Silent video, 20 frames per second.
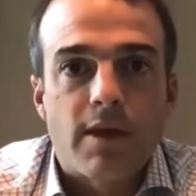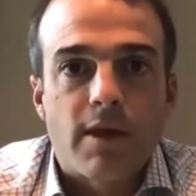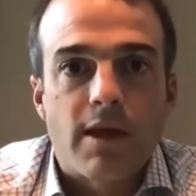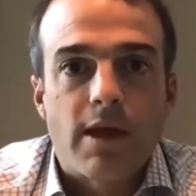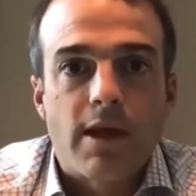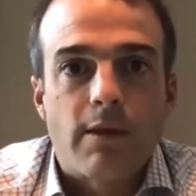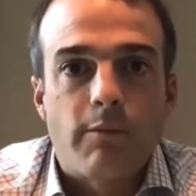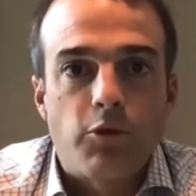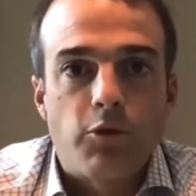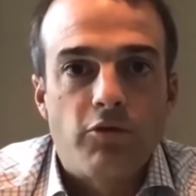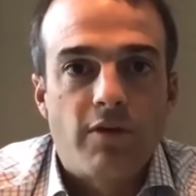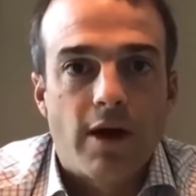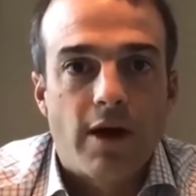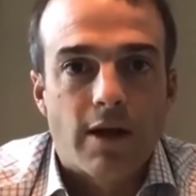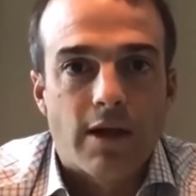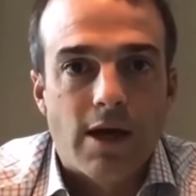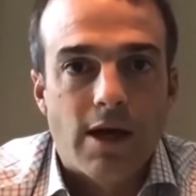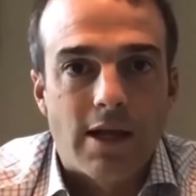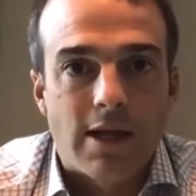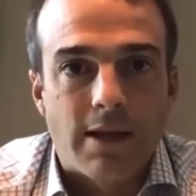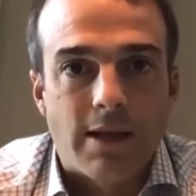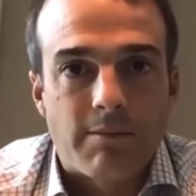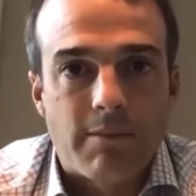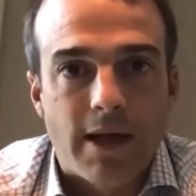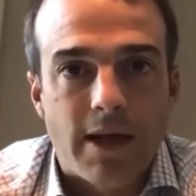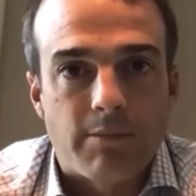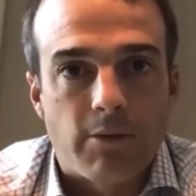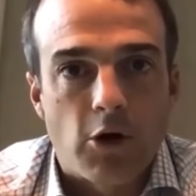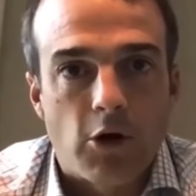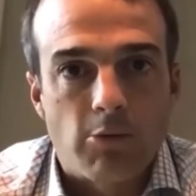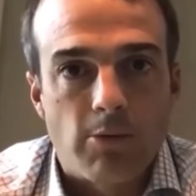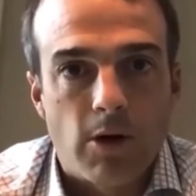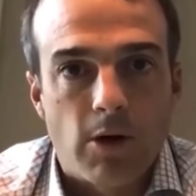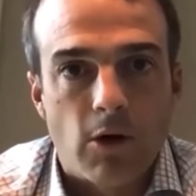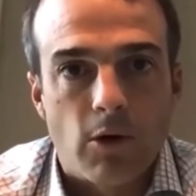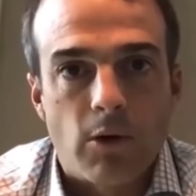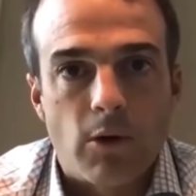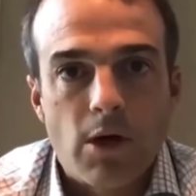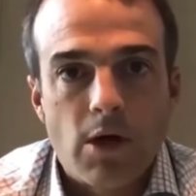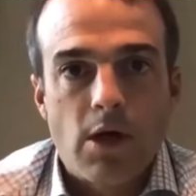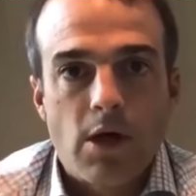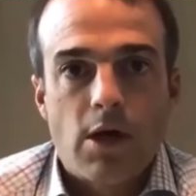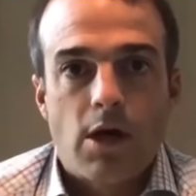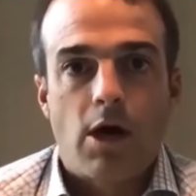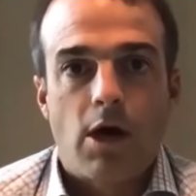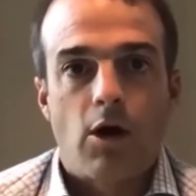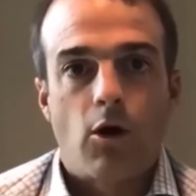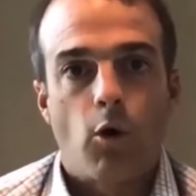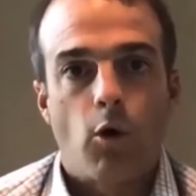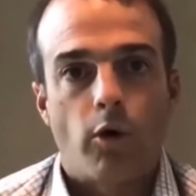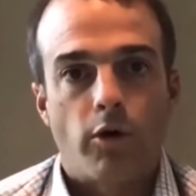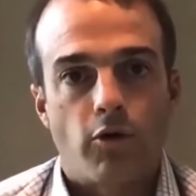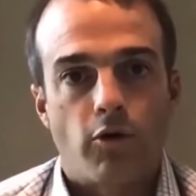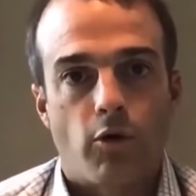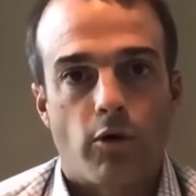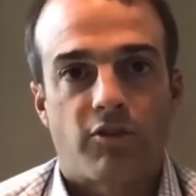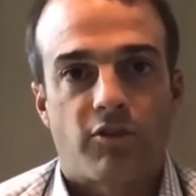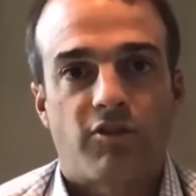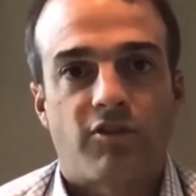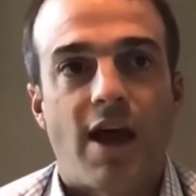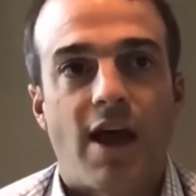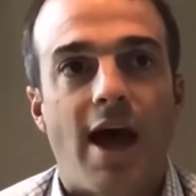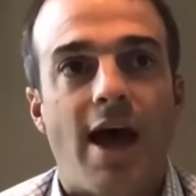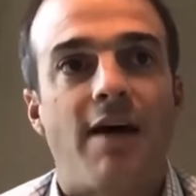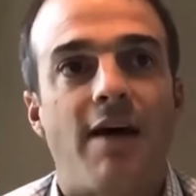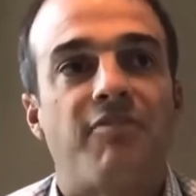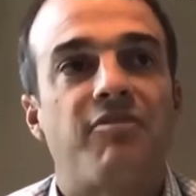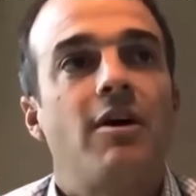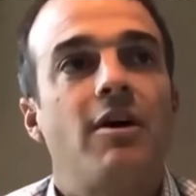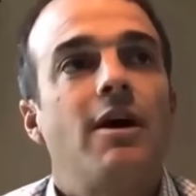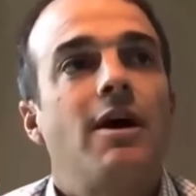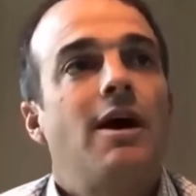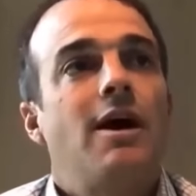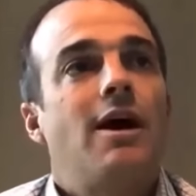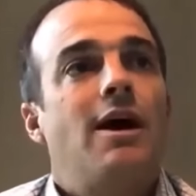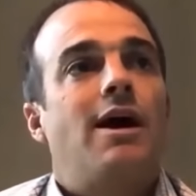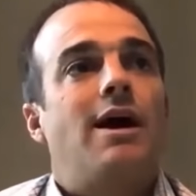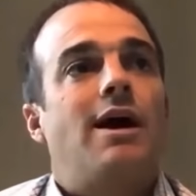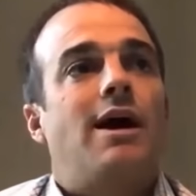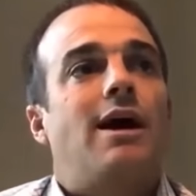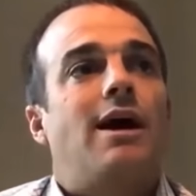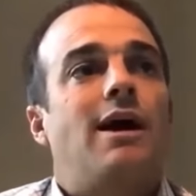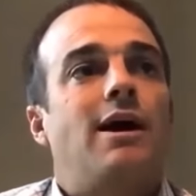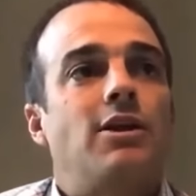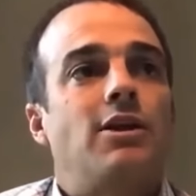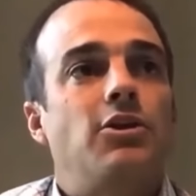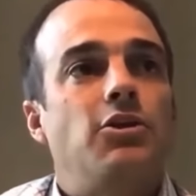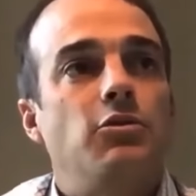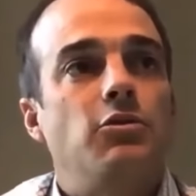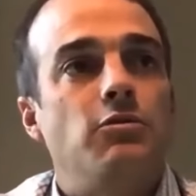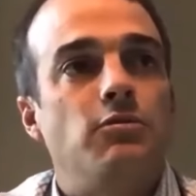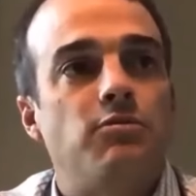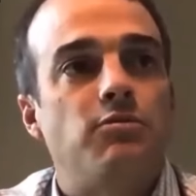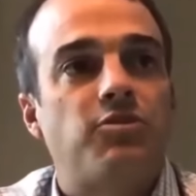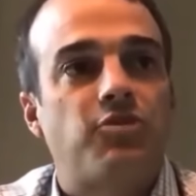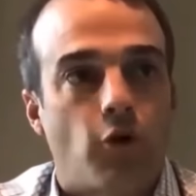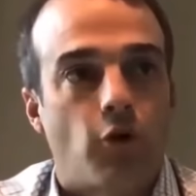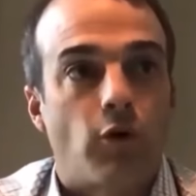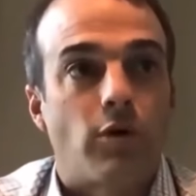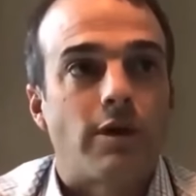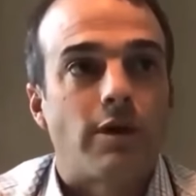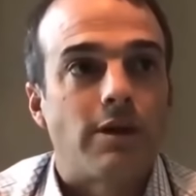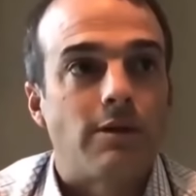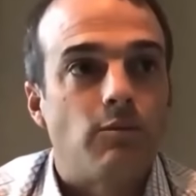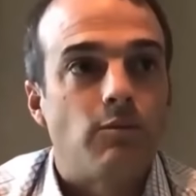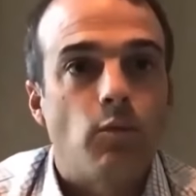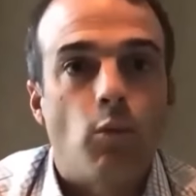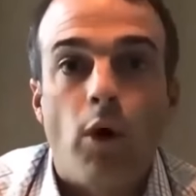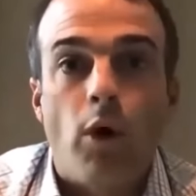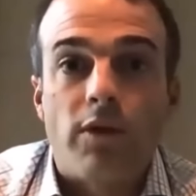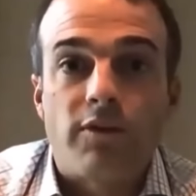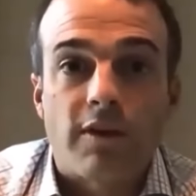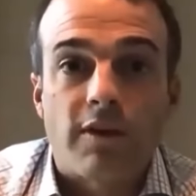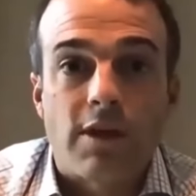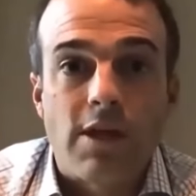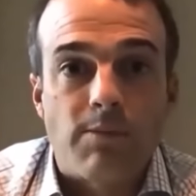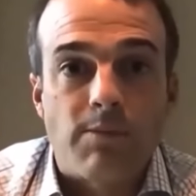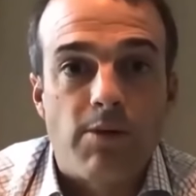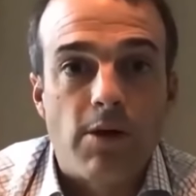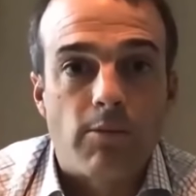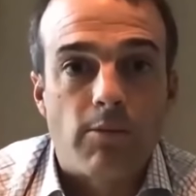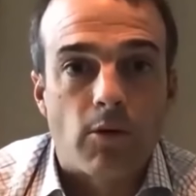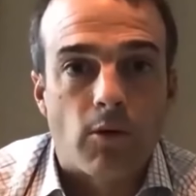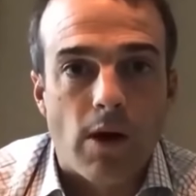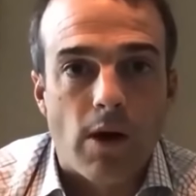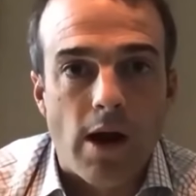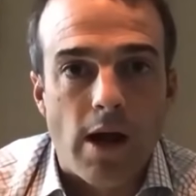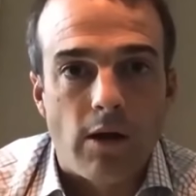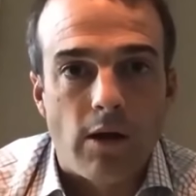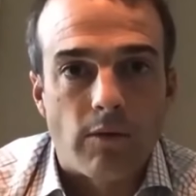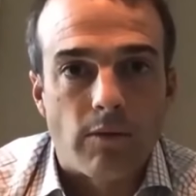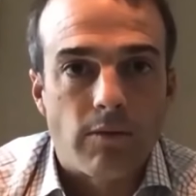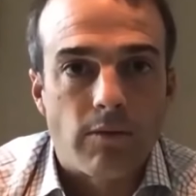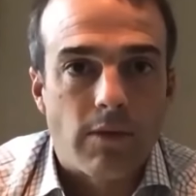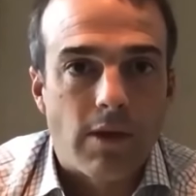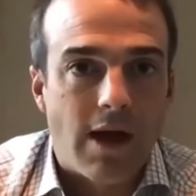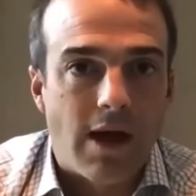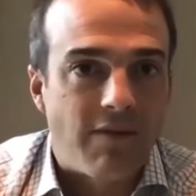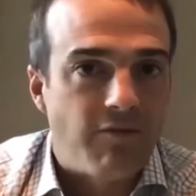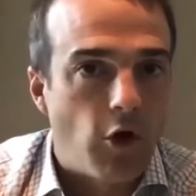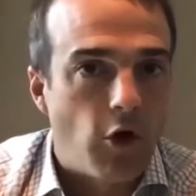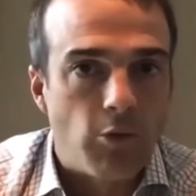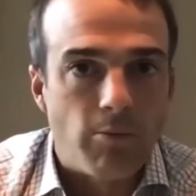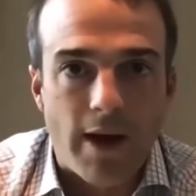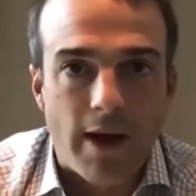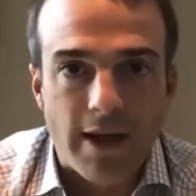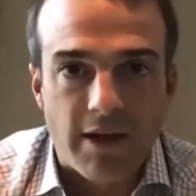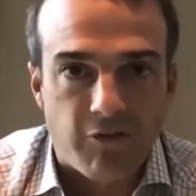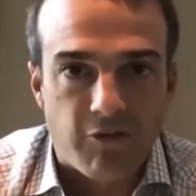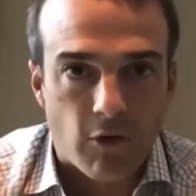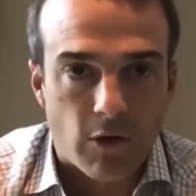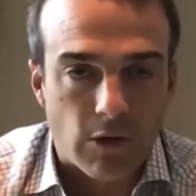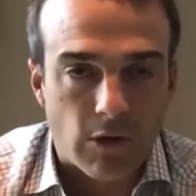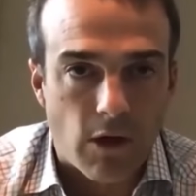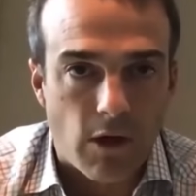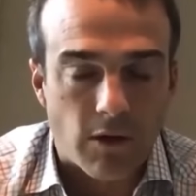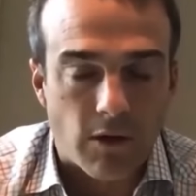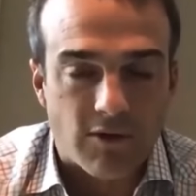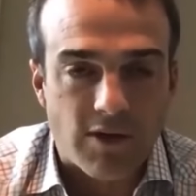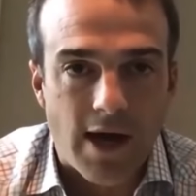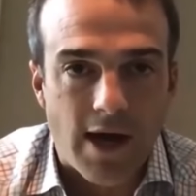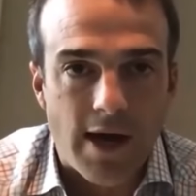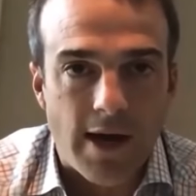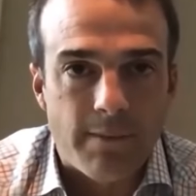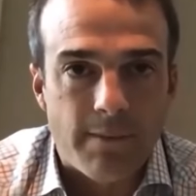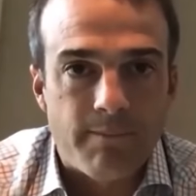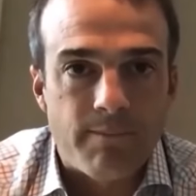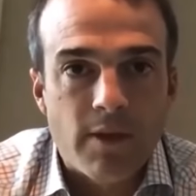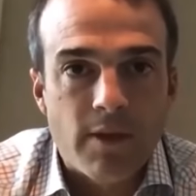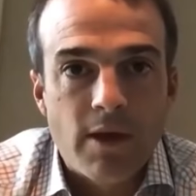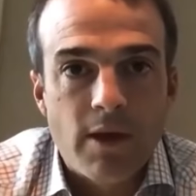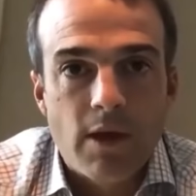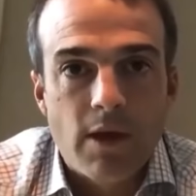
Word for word: And when you've got a guy like Mike Bobo uh, on your staff, uh, you certainly want to keep him around. I've known Mike for a long time.